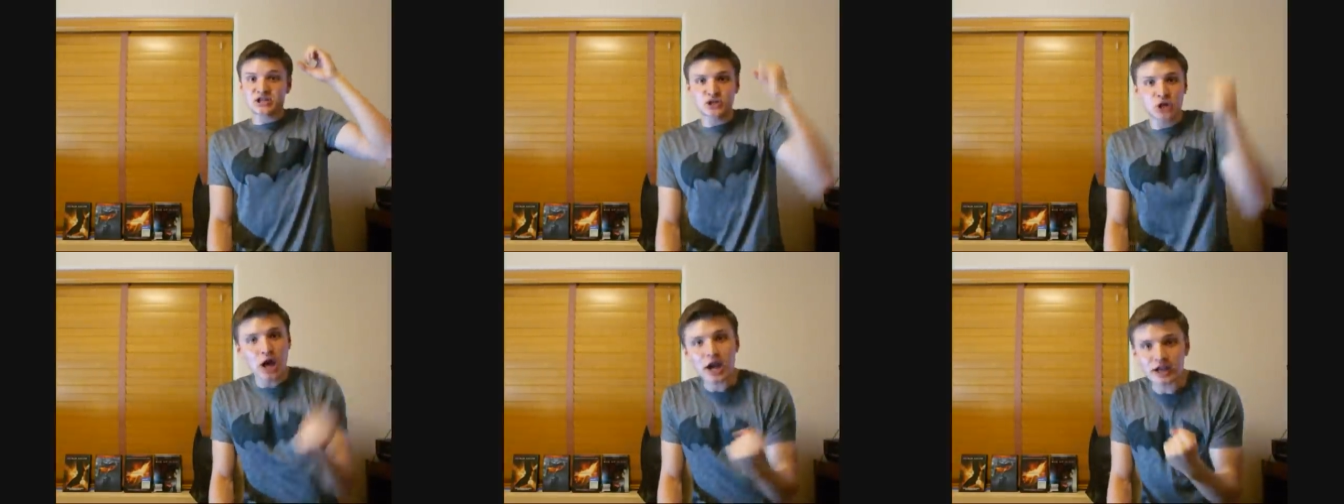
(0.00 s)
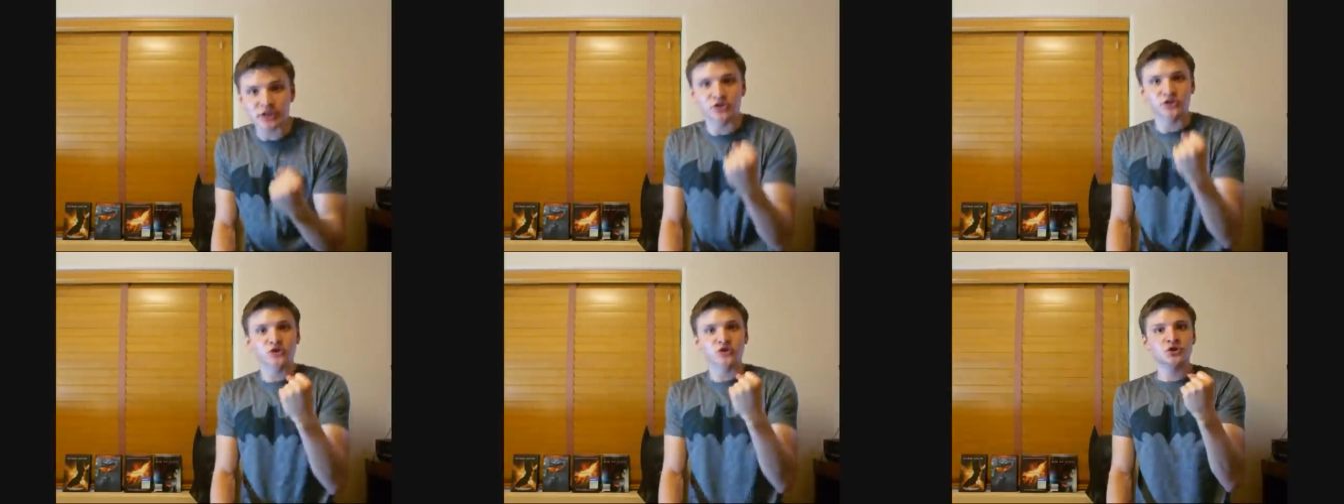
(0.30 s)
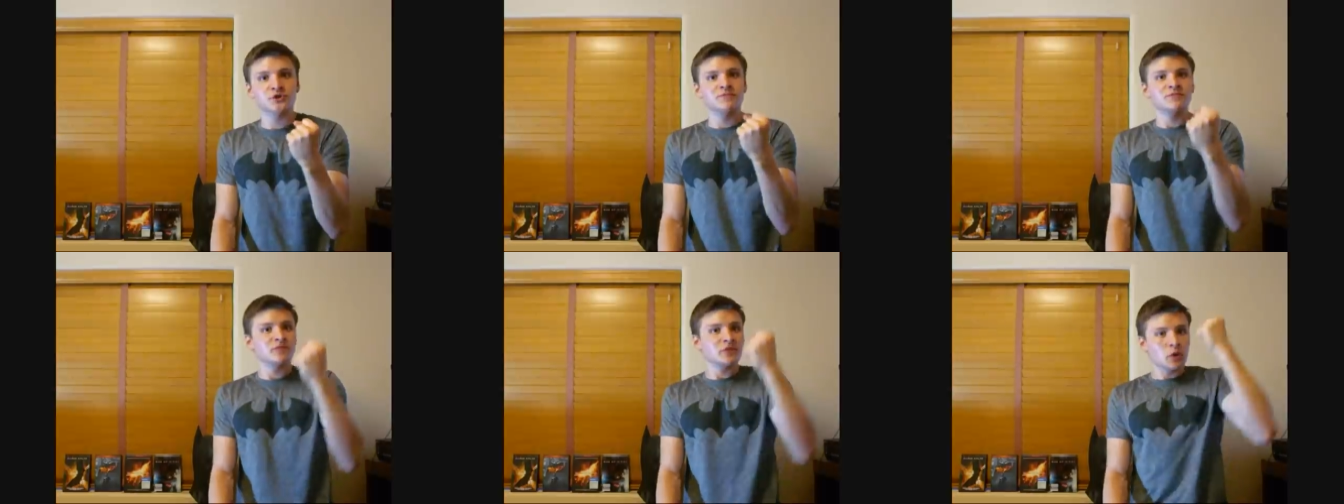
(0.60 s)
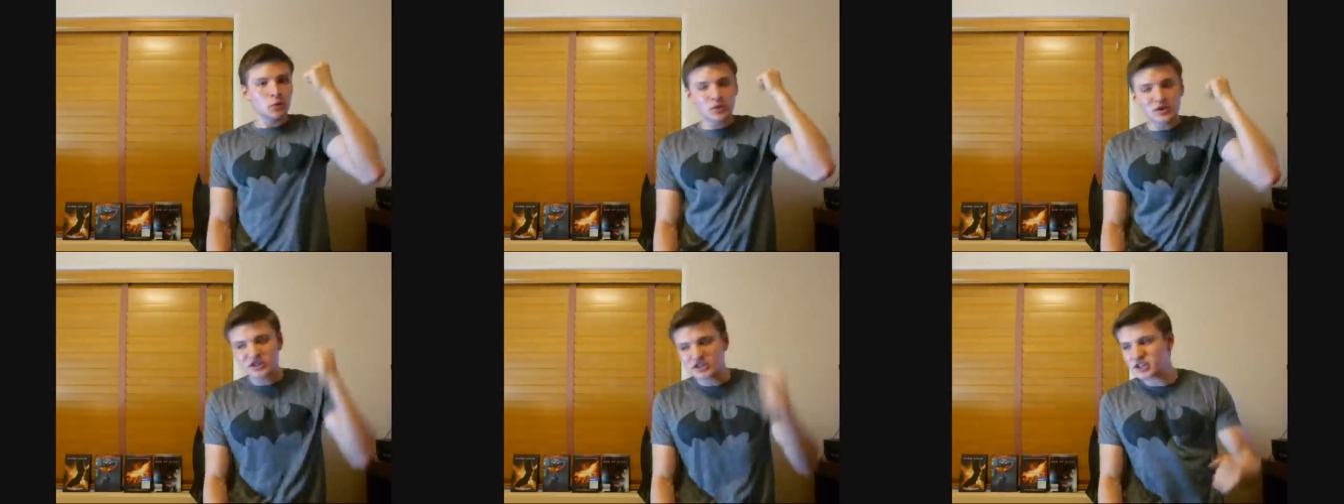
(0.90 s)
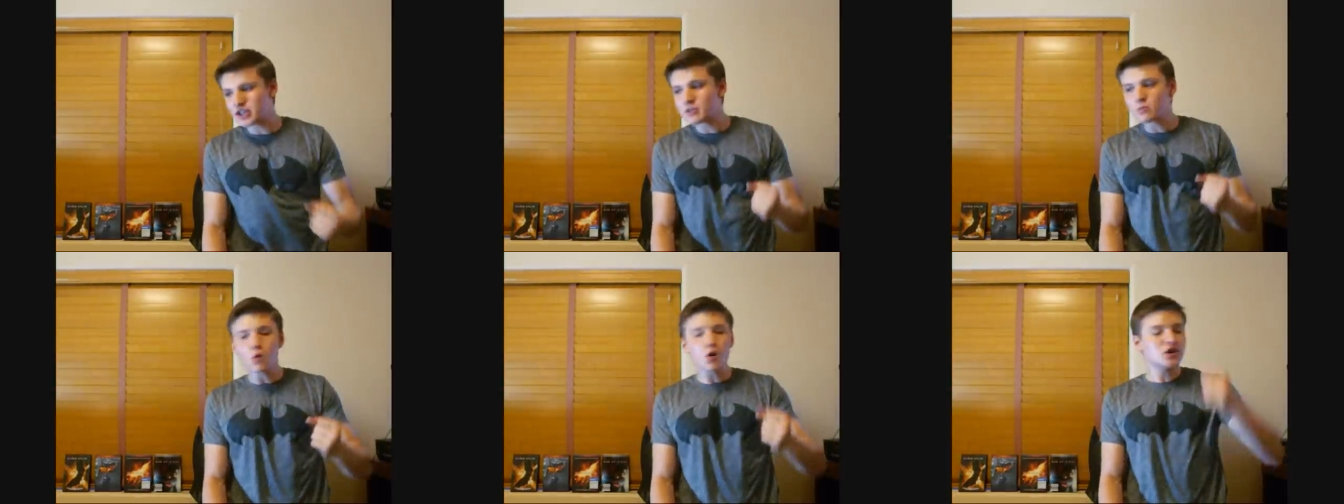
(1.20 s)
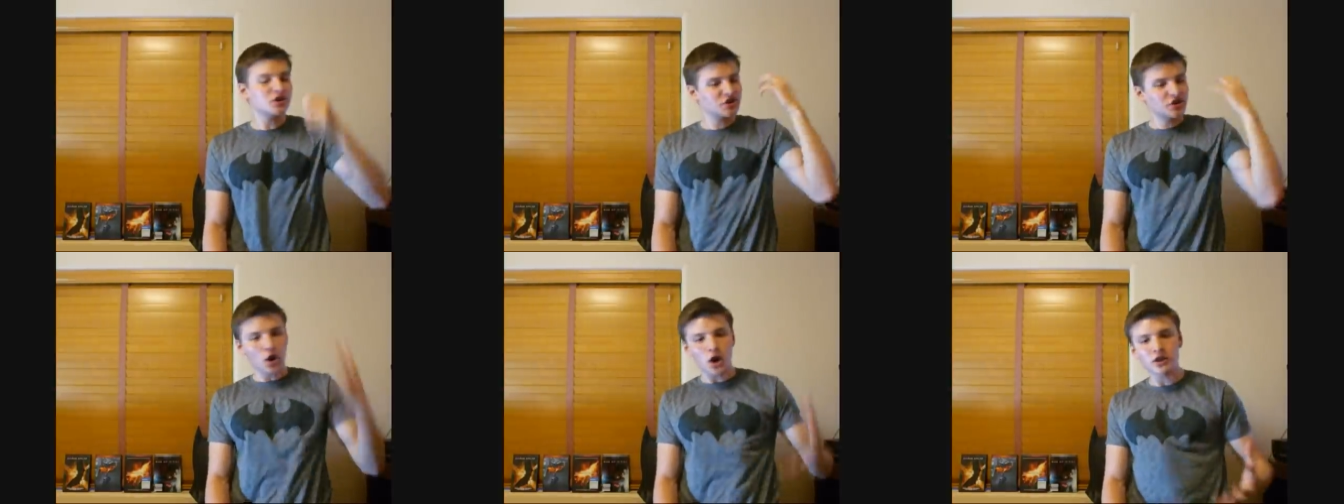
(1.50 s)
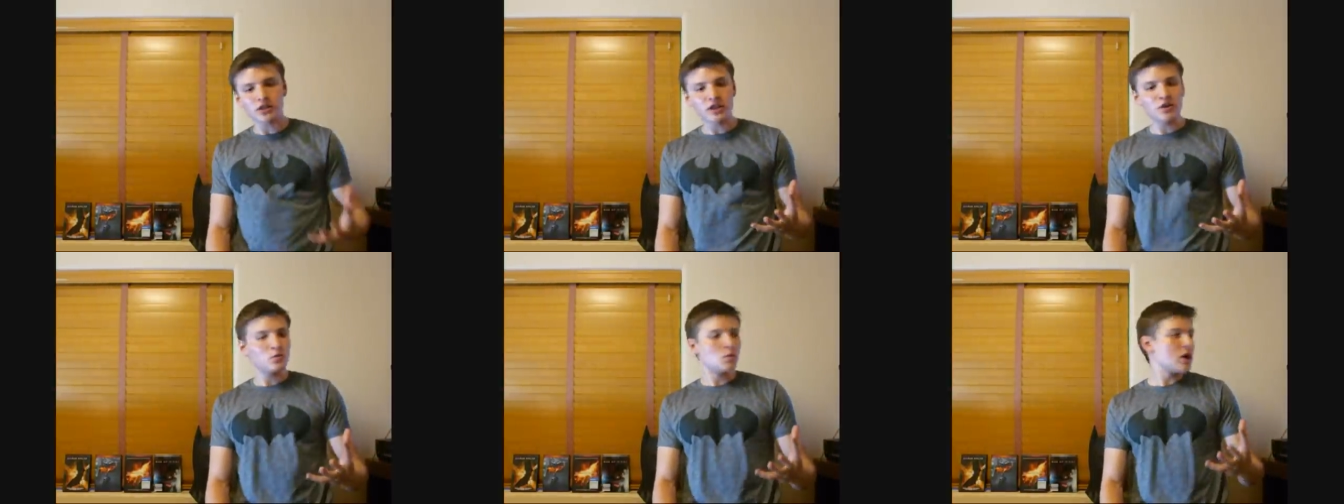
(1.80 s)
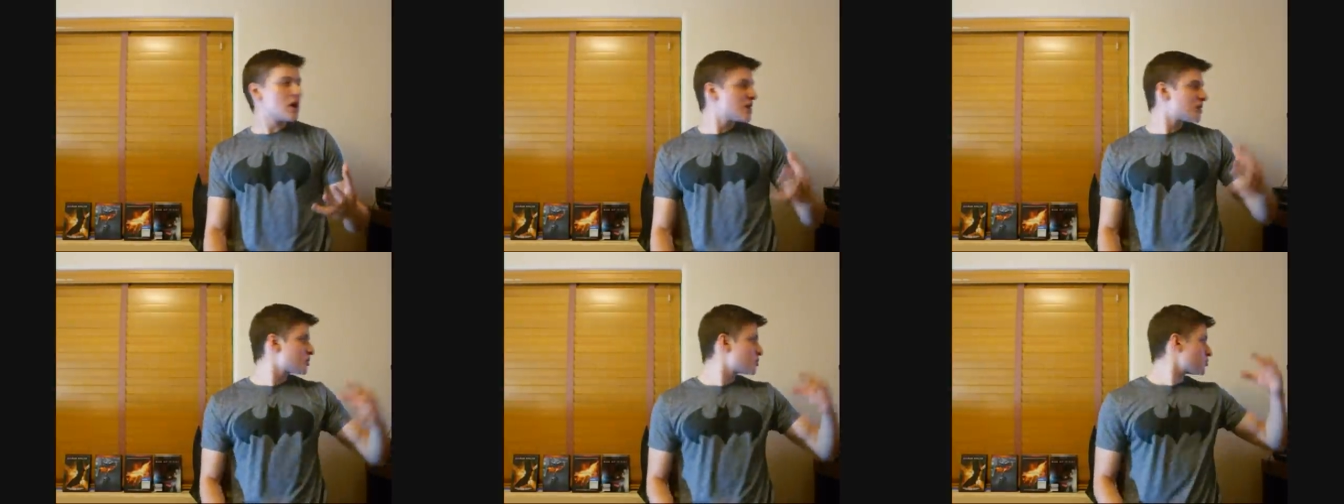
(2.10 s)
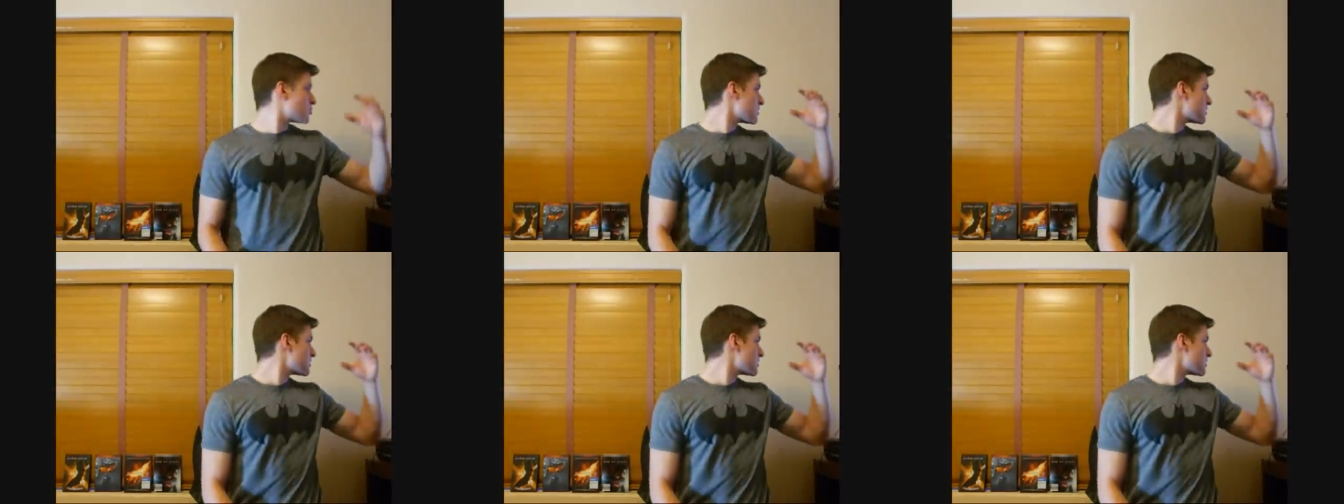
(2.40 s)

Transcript: Yes! We see more Scarlet Witch,